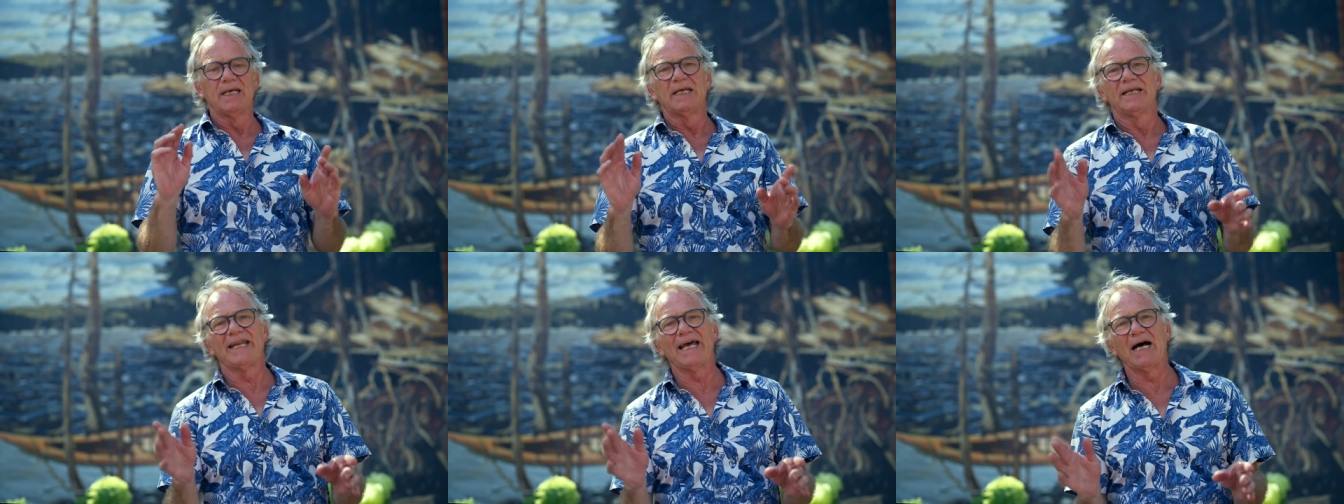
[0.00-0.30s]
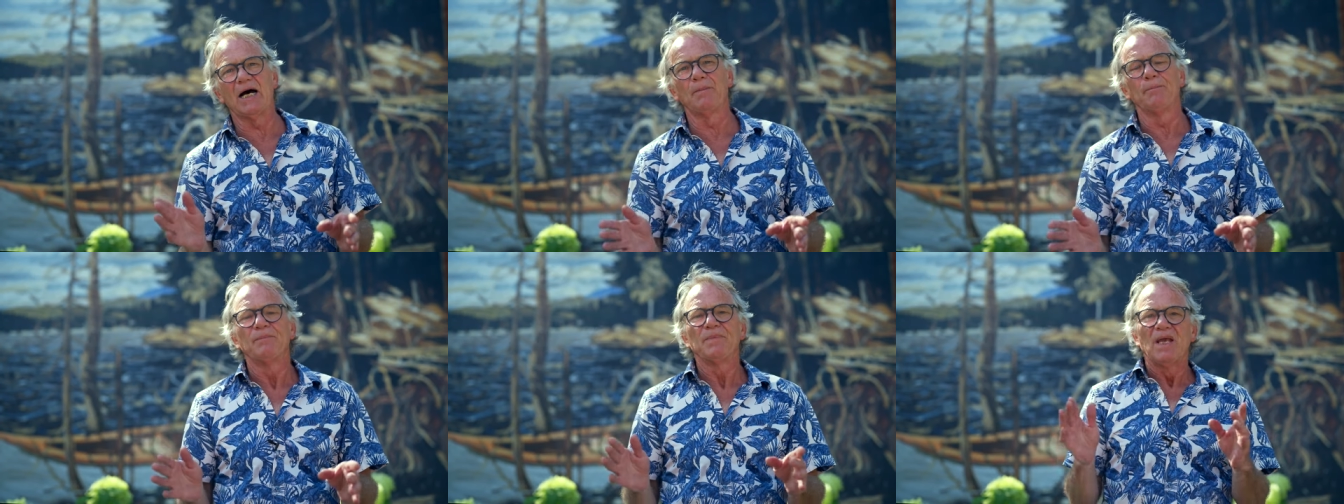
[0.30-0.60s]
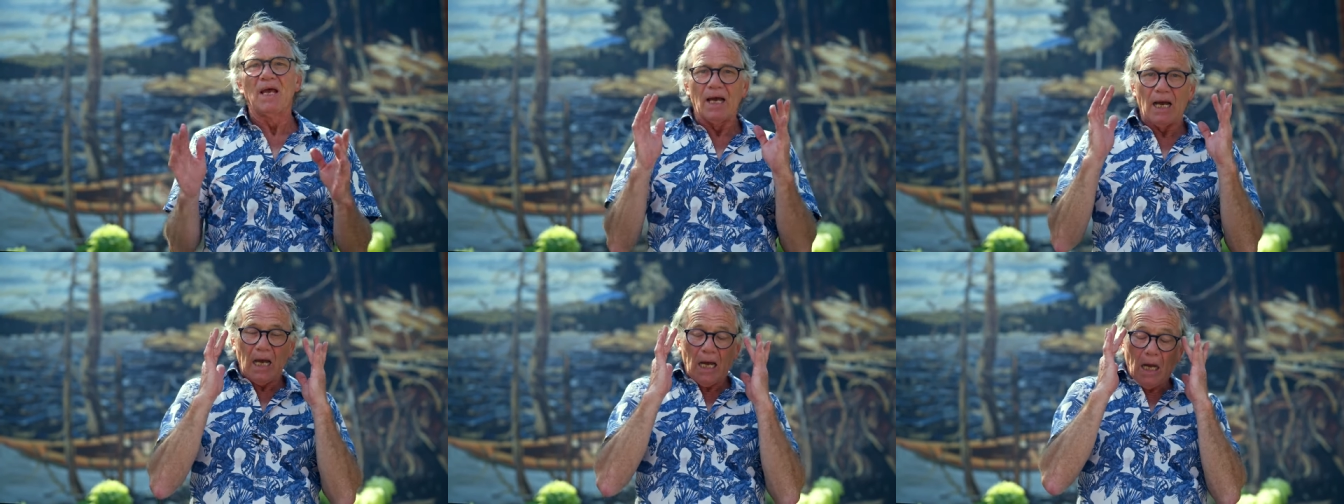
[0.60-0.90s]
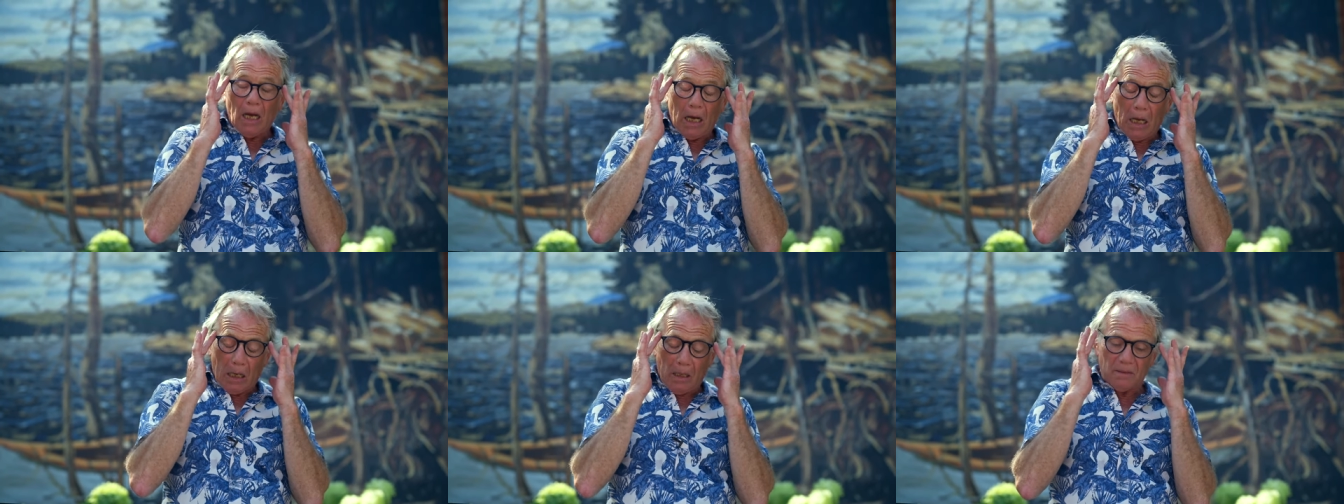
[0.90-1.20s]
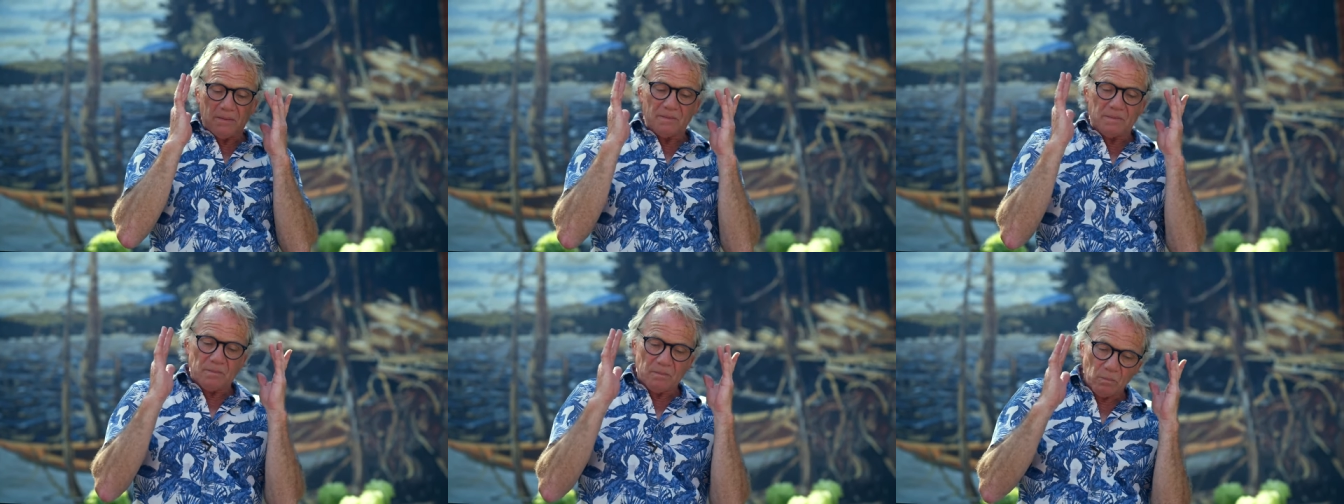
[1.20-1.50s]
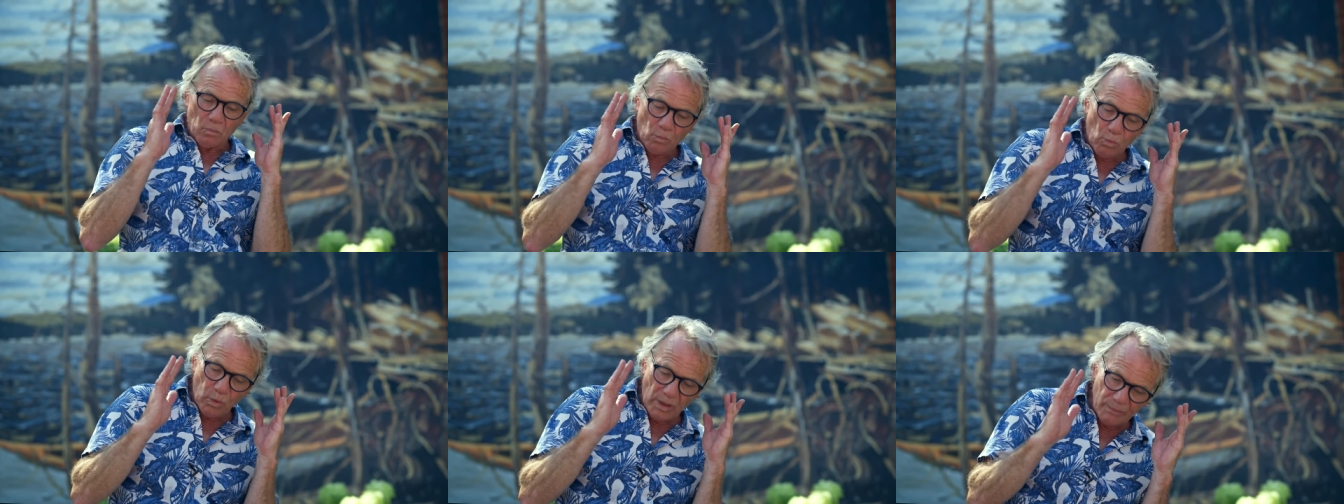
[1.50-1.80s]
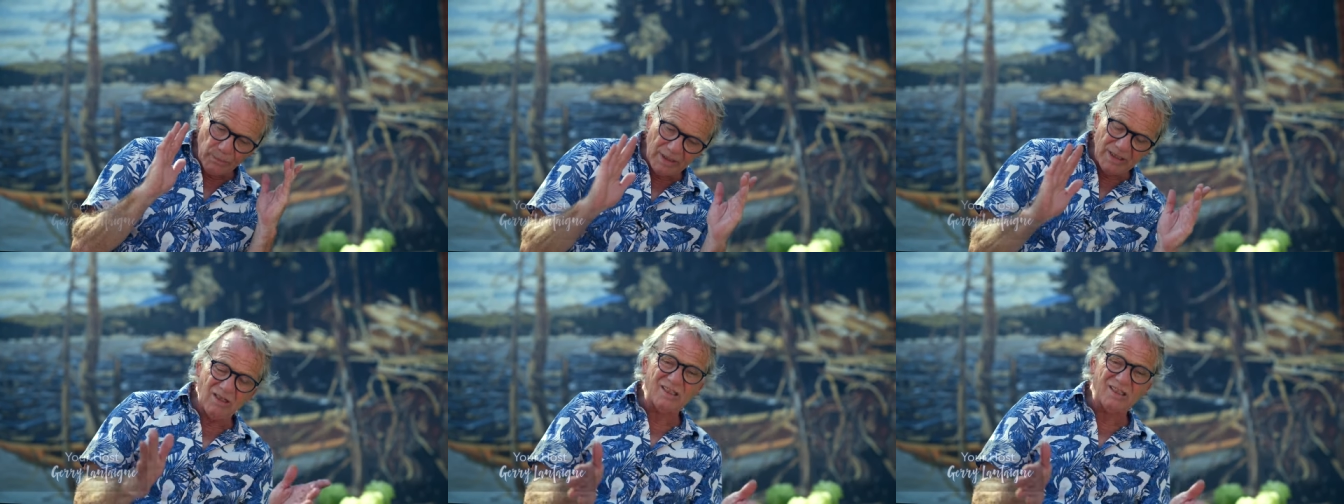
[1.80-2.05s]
Now, when we